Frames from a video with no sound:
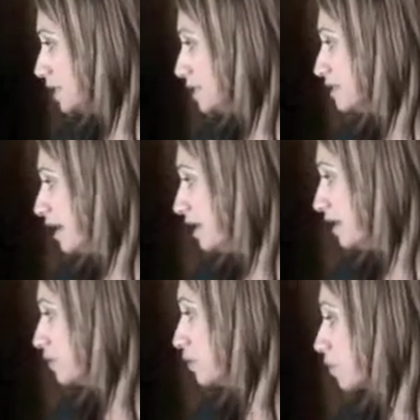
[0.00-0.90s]
one is
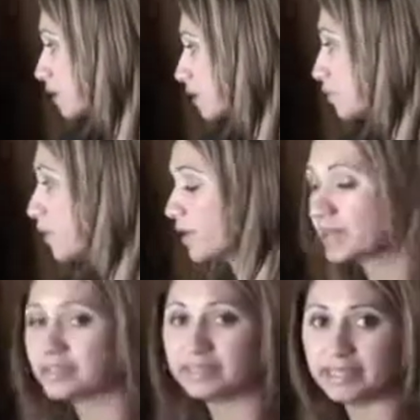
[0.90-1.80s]
aiding the worker where
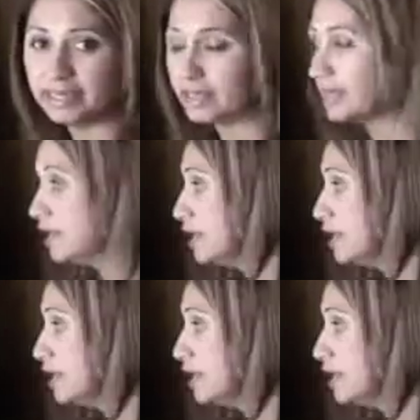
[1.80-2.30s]
it's needed.